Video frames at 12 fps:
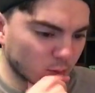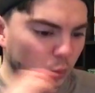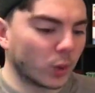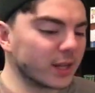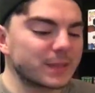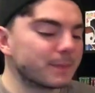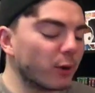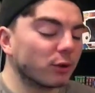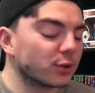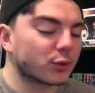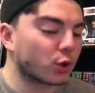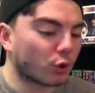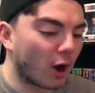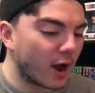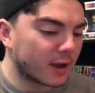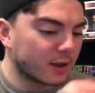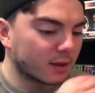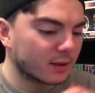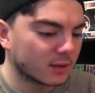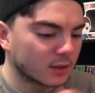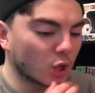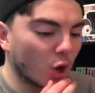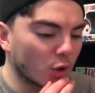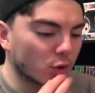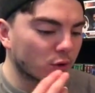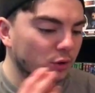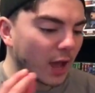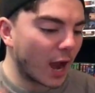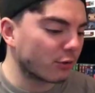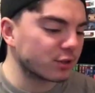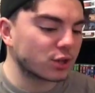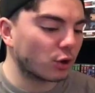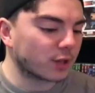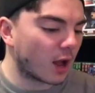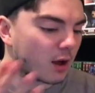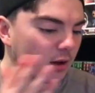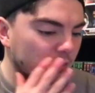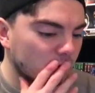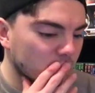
Where's Meredith Grey? No, Arizona